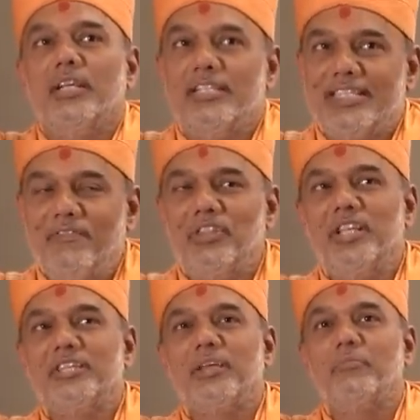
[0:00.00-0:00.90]
that is 7th
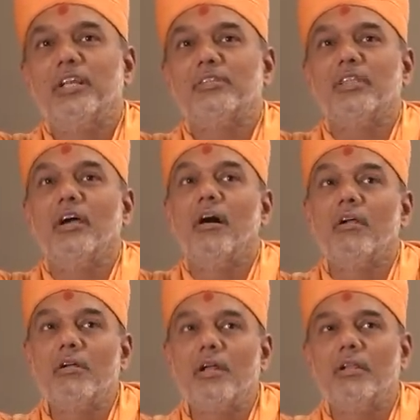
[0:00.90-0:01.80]
December is the
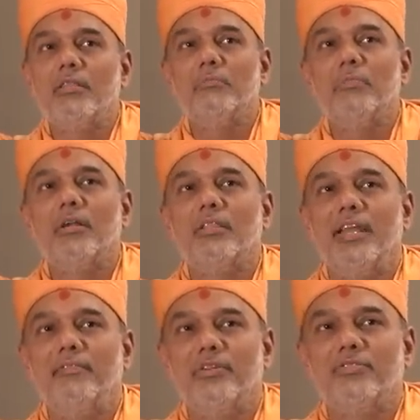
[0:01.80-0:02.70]
100th birth
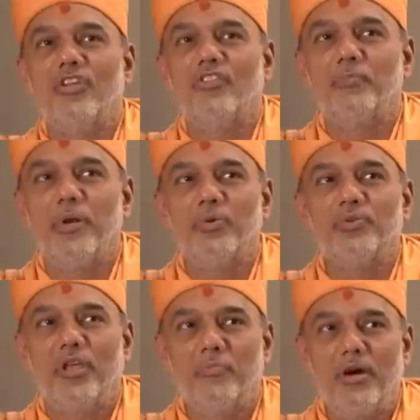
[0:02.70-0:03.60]
anniversary of Pramukh
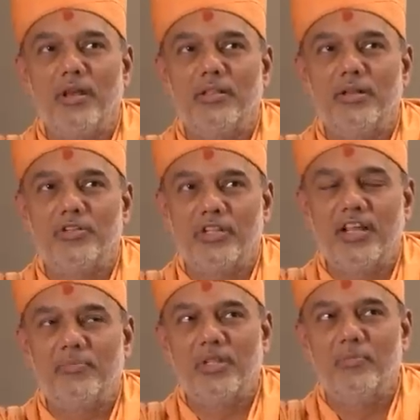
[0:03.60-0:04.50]
Swami Maharaj, that is
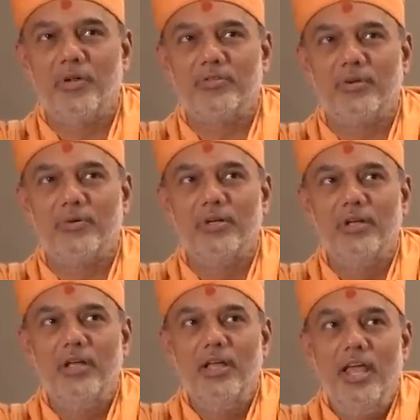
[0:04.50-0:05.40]
Shatabdi Mahotsav.
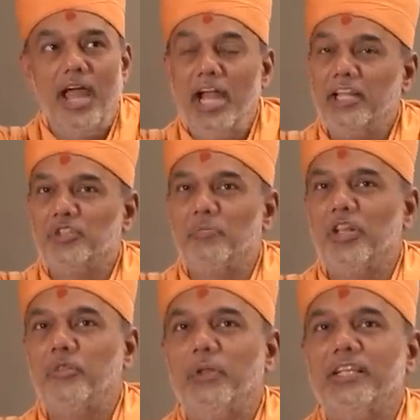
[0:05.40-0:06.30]
At his
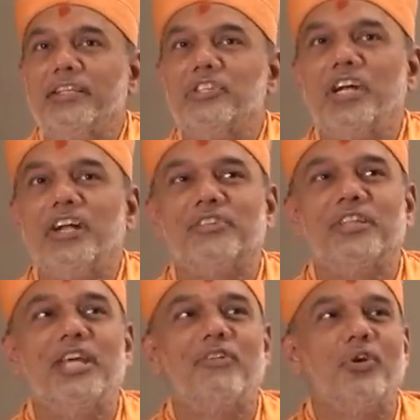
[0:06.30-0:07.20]
birthplace in
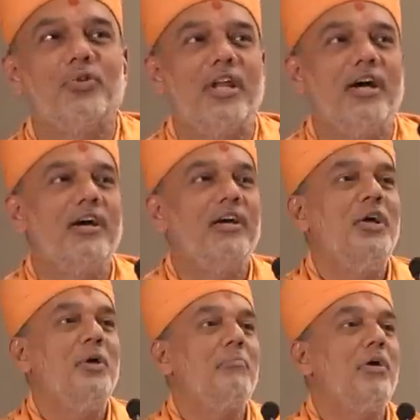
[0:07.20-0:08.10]
Chansadiyar, Vadodara,
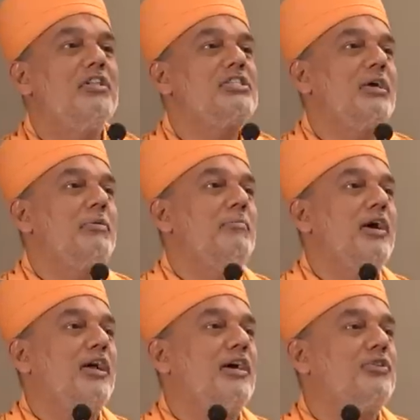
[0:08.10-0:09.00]
Mahant Swami
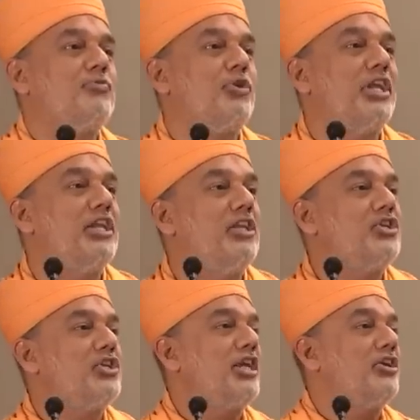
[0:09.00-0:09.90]
Maharaj would
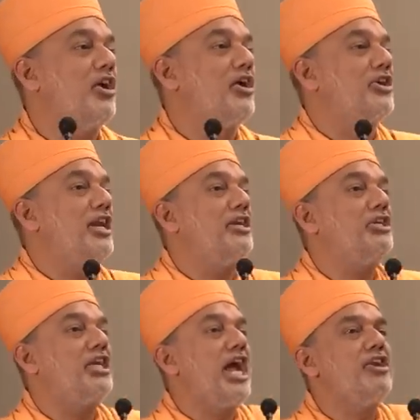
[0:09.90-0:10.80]
initiate
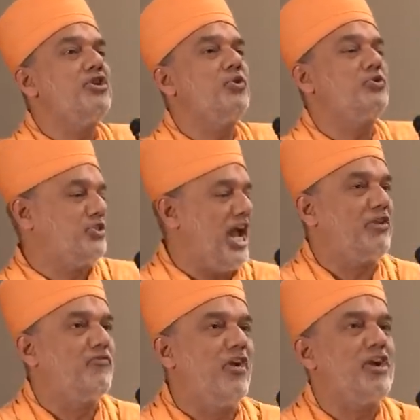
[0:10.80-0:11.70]
110 youths
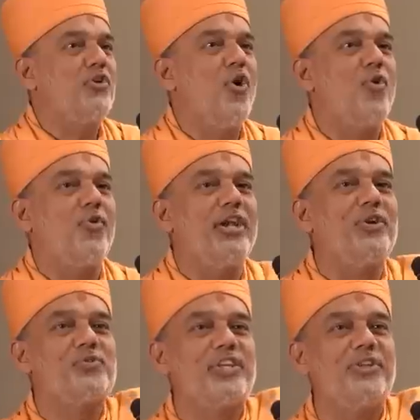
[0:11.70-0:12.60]
at one go
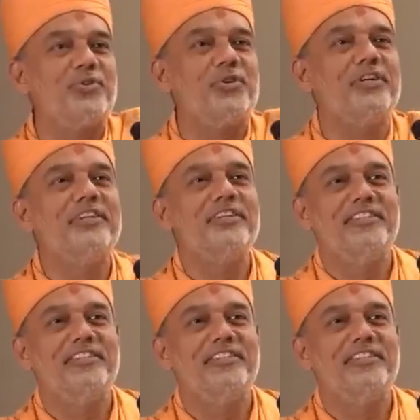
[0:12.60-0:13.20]
into sainthood.